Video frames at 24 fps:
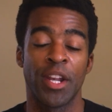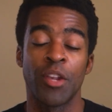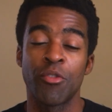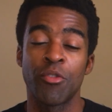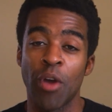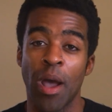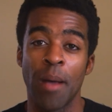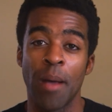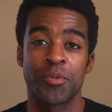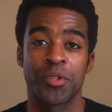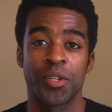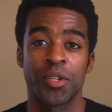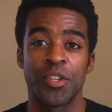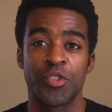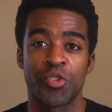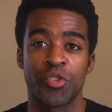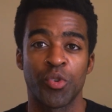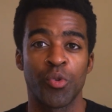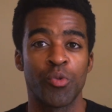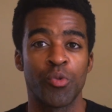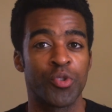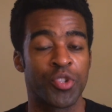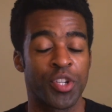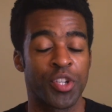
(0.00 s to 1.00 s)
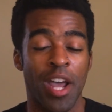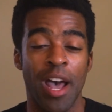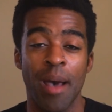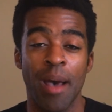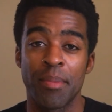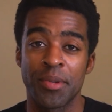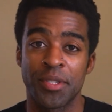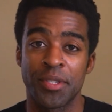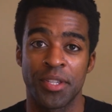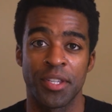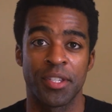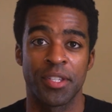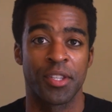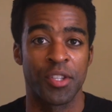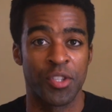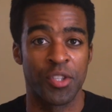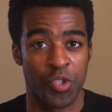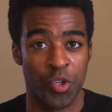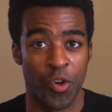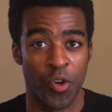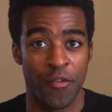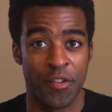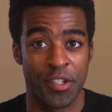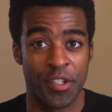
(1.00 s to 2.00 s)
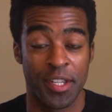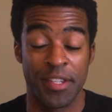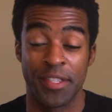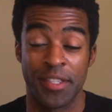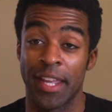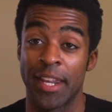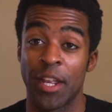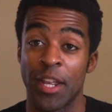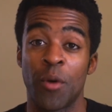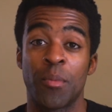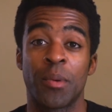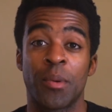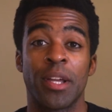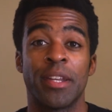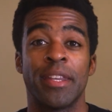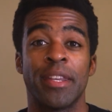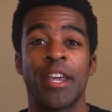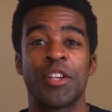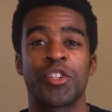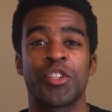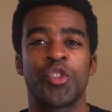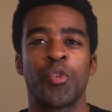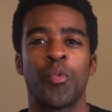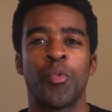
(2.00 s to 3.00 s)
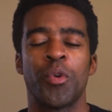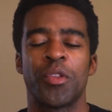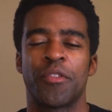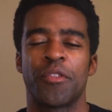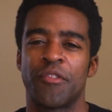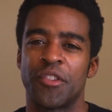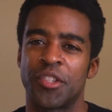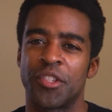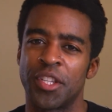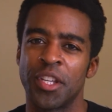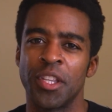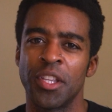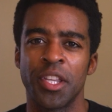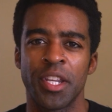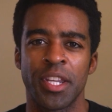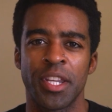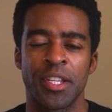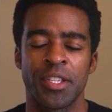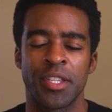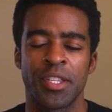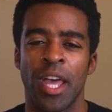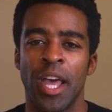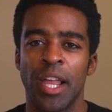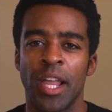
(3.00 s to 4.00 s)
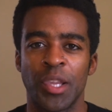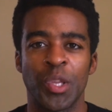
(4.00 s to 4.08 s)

Another option is through job assistance services that help connect you with facilities